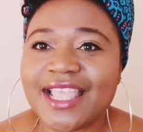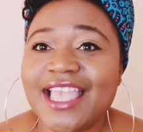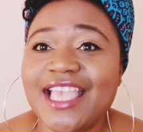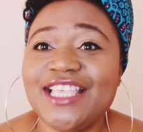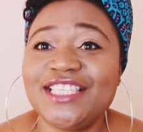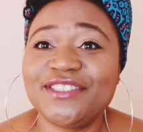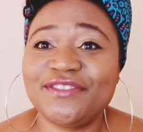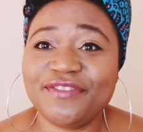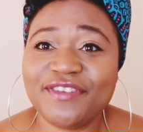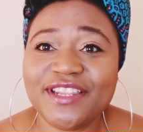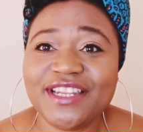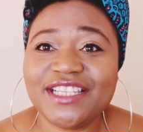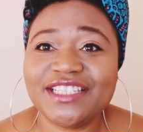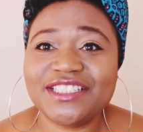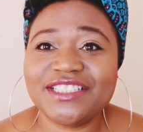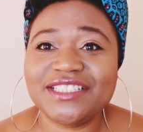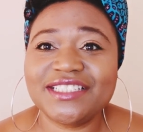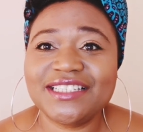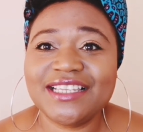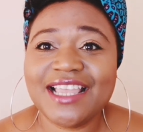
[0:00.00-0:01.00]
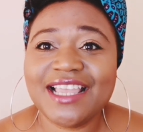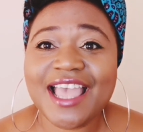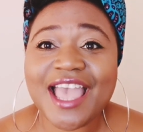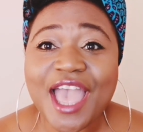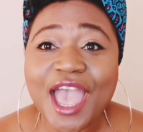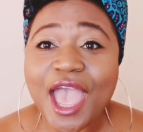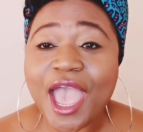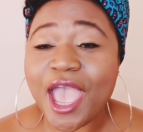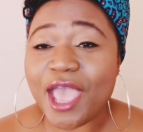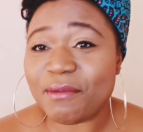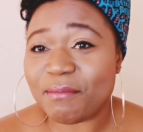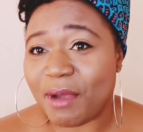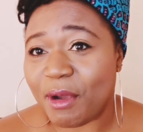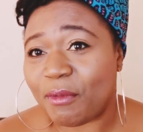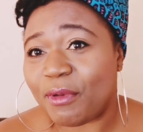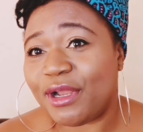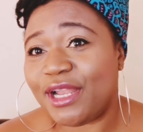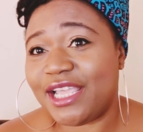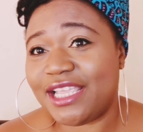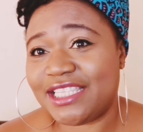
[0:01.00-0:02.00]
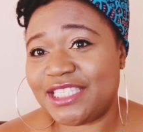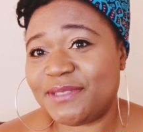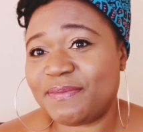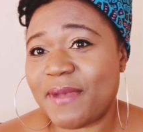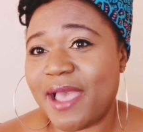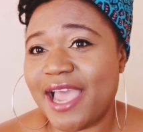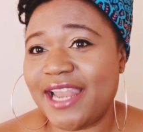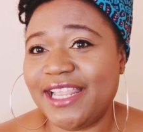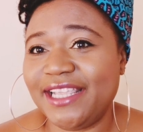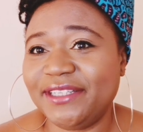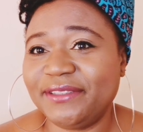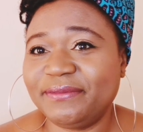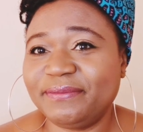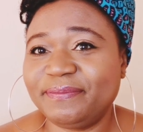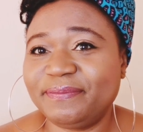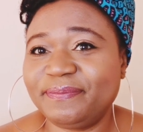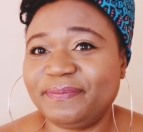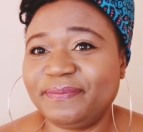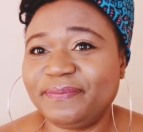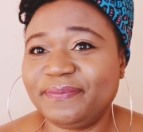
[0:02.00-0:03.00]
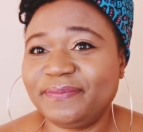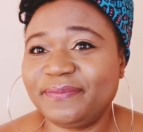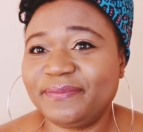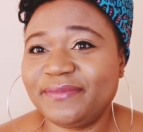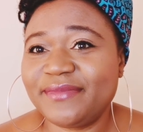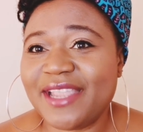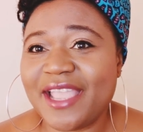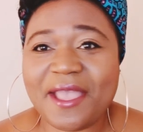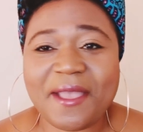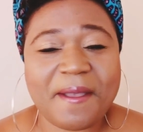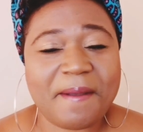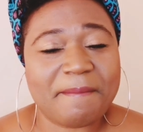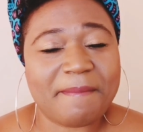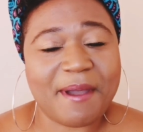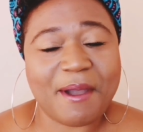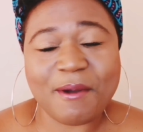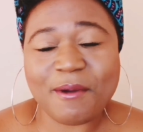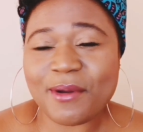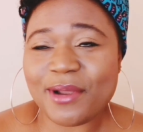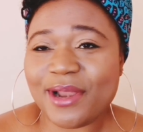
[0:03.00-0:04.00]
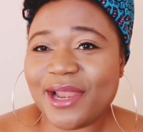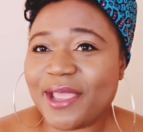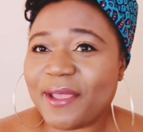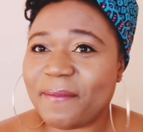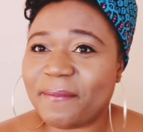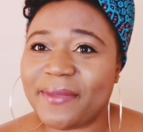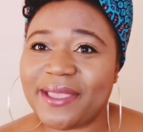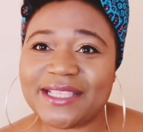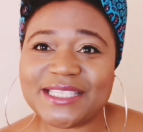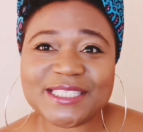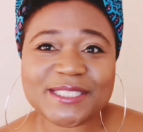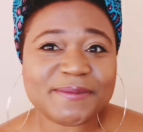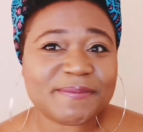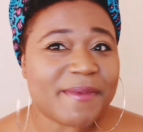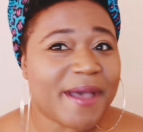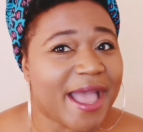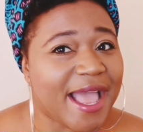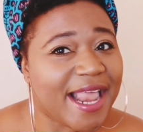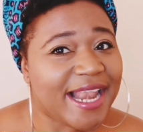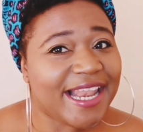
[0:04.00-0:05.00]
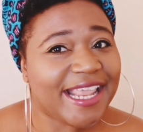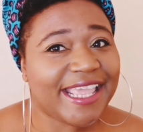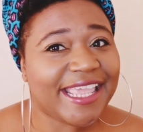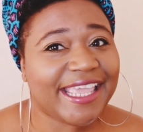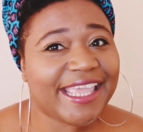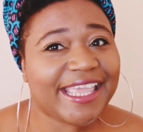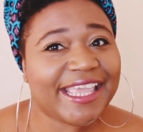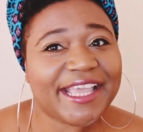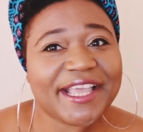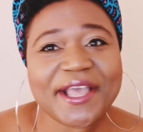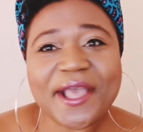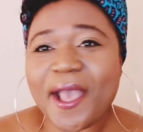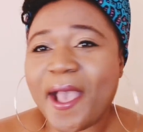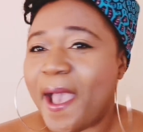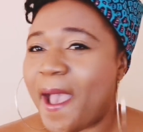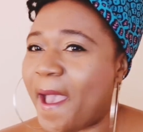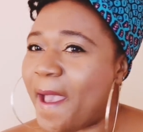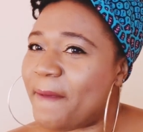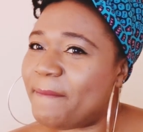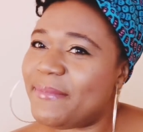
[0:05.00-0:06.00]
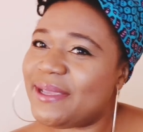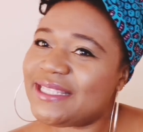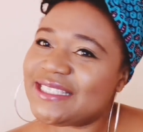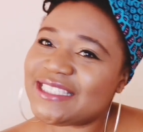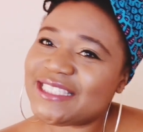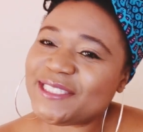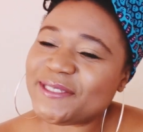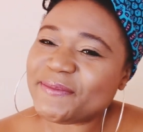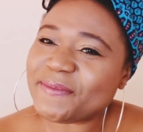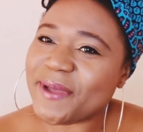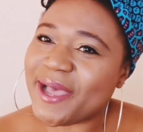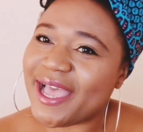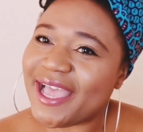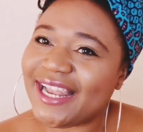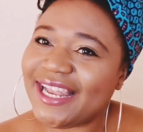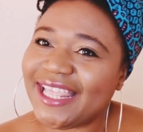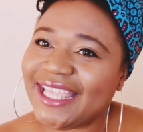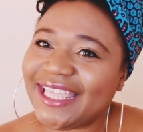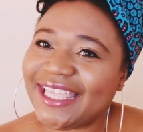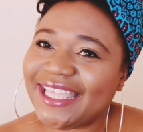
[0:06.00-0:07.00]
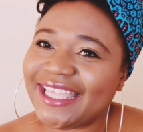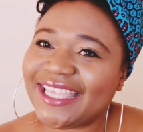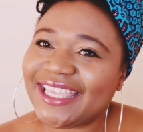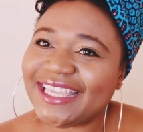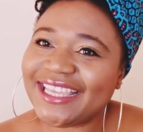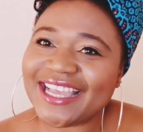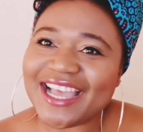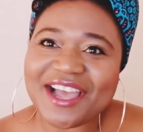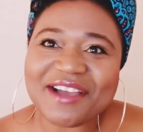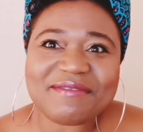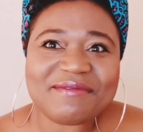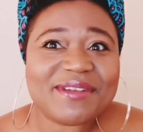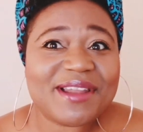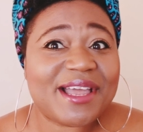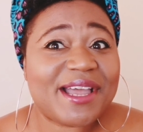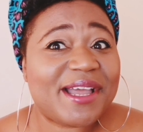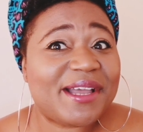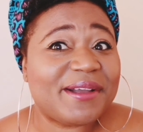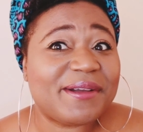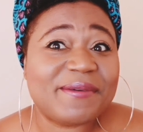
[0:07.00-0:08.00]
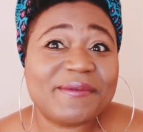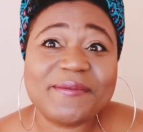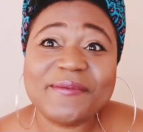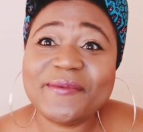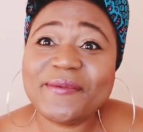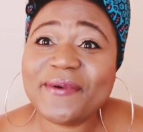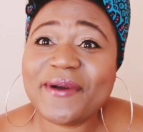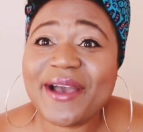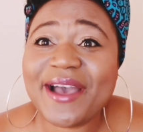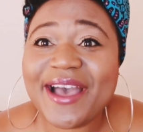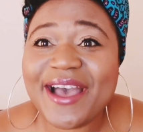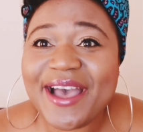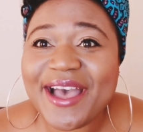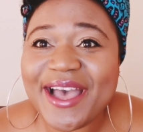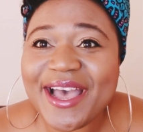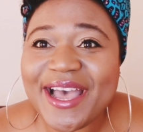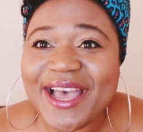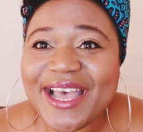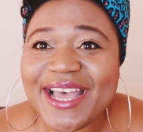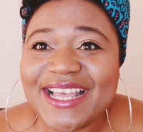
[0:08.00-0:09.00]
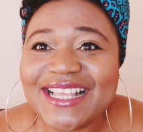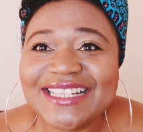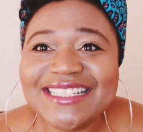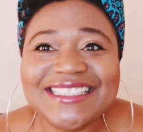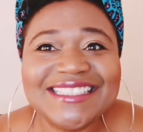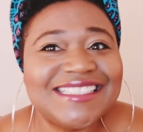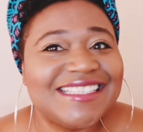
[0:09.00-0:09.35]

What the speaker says: it's finished. And my wallet is smiling. My wallet been smiling. I've been smiling. I'm like, what?